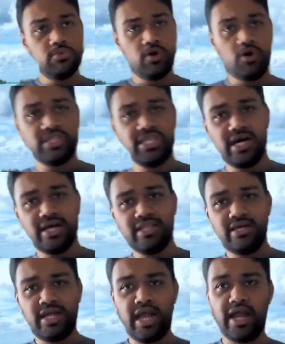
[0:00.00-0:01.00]
on the other
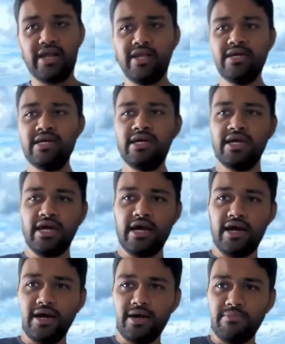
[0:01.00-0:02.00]
hand,
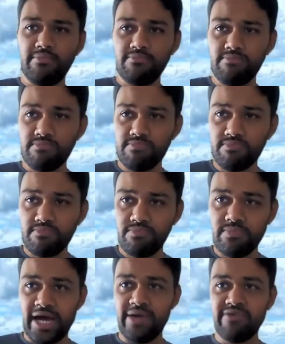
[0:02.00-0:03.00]
um,
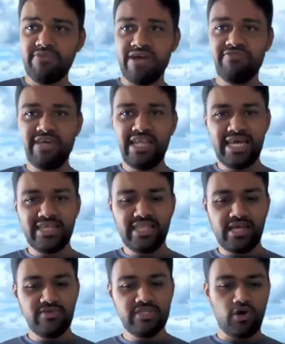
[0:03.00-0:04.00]
I feel like there
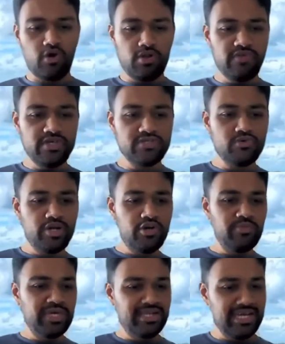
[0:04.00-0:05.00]
is always going to
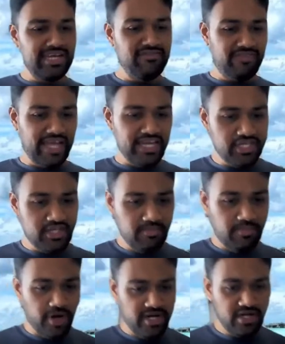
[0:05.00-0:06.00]
be an inflection
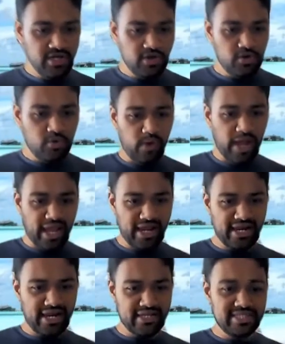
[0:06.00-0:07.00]
point where
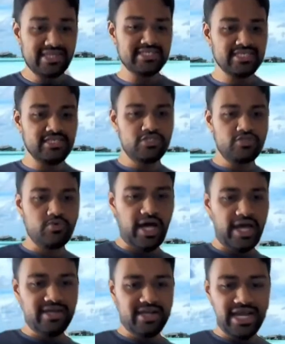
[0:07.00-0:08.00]
the risk is too high,
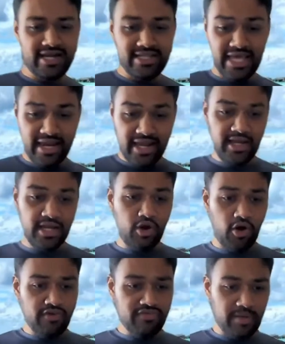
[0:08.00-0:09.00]
right? There are a lot
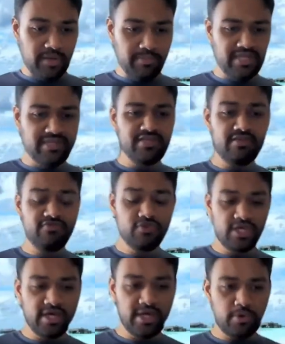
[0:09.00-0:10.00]
of companies, and if you
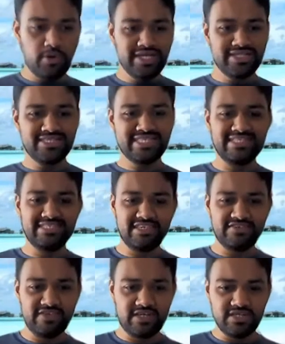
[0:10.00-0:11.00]
think about like the sensitive
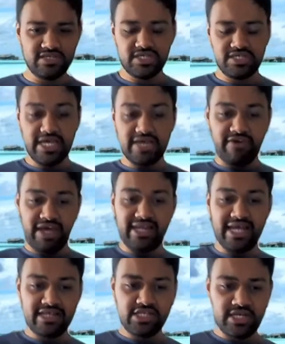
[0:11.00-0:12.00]
industry, like
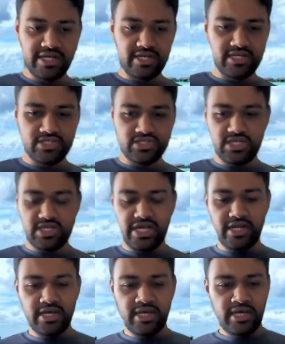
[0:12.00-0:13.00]
financial industry, right?
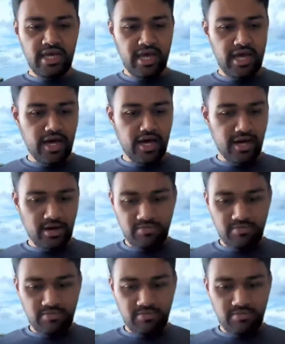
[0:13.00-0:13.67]
Uh,